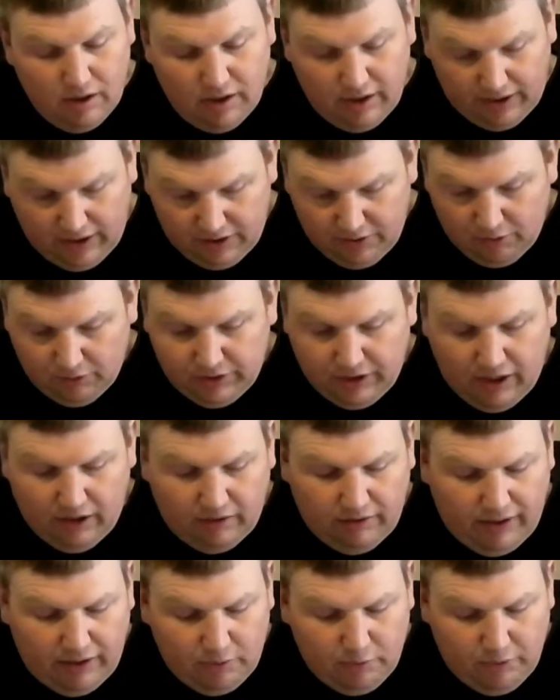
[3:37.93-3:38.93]
I got North
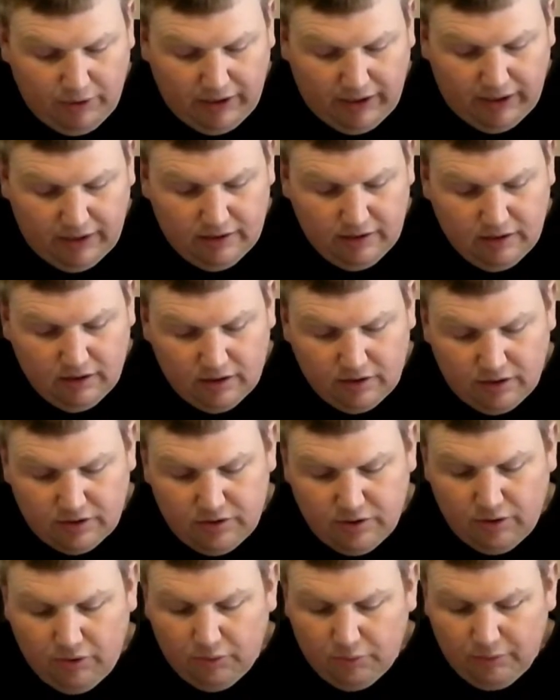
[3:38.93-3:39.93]
Carolina winning. The
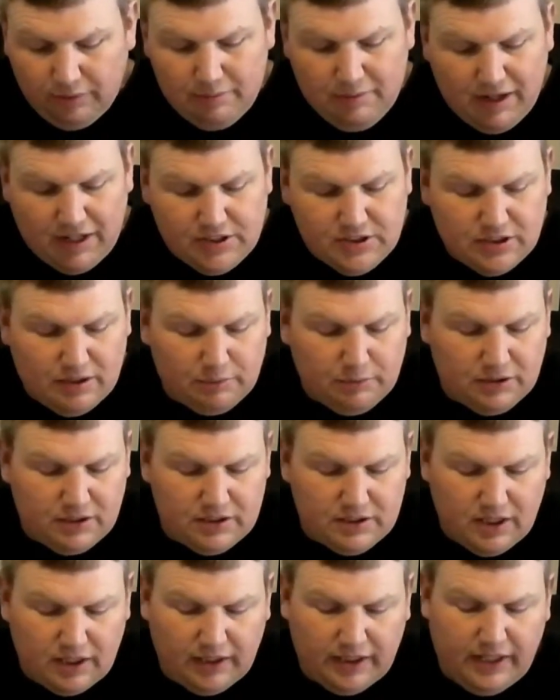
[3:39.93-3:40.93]
2-3 matchup,
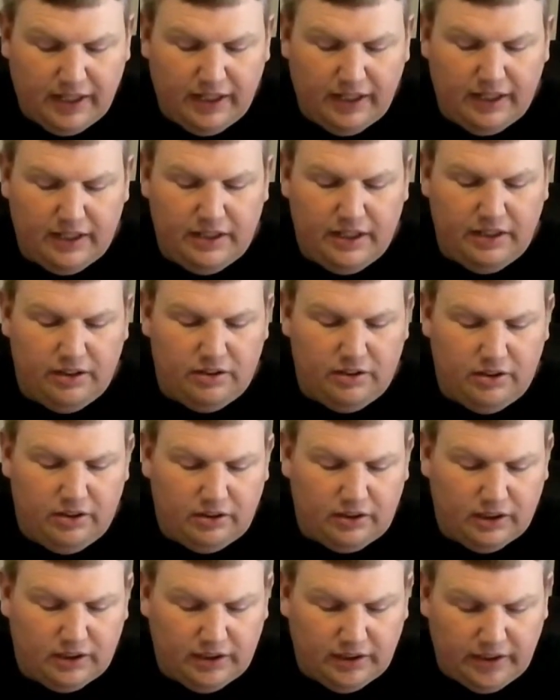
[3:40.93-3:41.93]

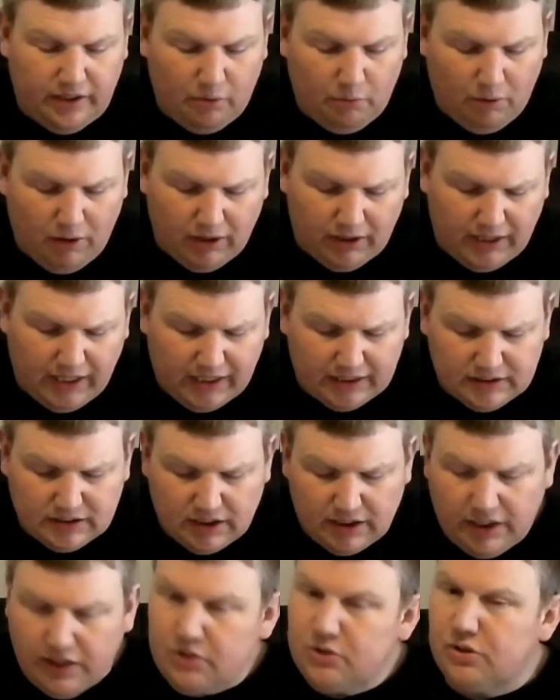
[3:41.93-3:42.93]
Kentucky Wildcats
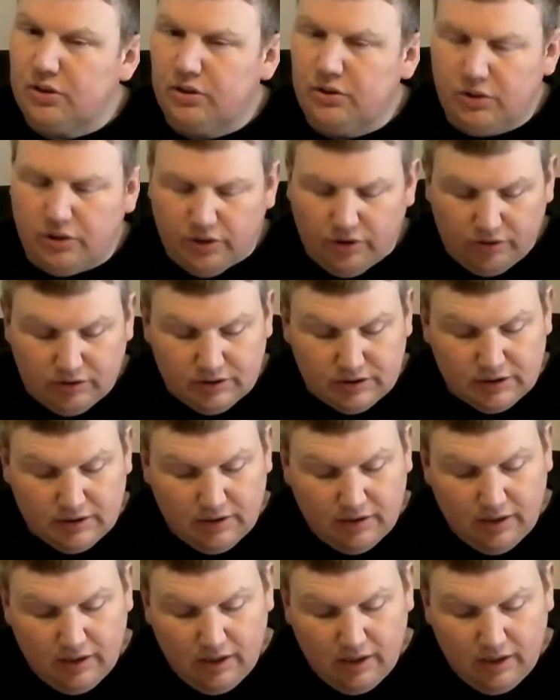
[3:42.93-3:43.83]
and the Houston Cougars.